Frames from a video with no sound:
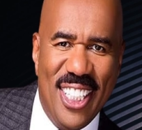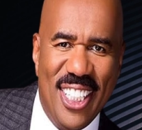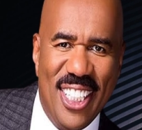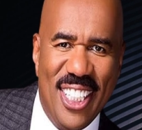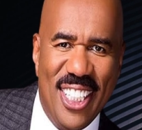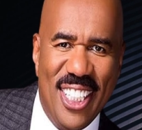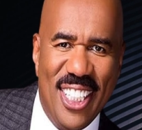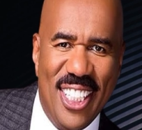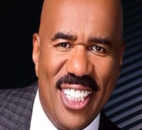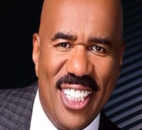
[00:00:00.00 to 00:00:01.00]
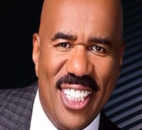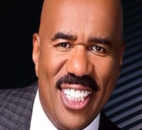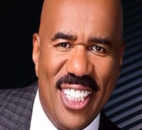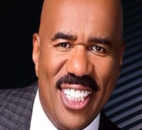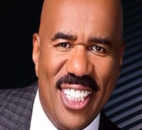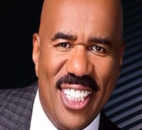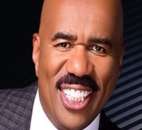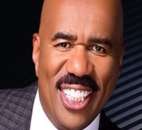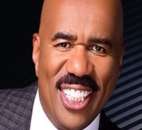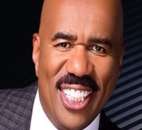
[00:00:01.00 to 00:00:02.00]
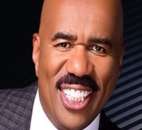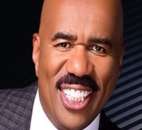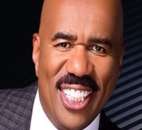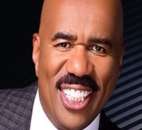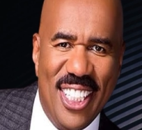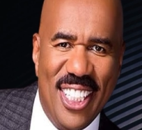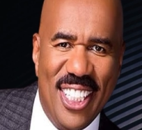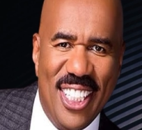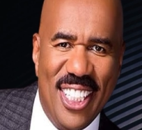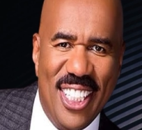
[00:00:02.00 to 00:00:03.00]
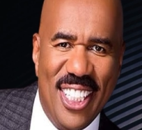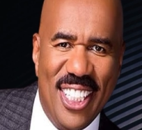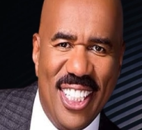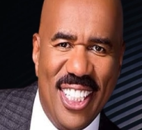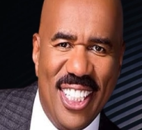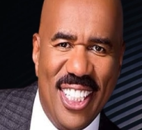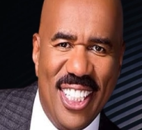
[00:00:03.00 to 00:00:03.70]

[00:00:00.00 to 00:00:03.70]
[no speech]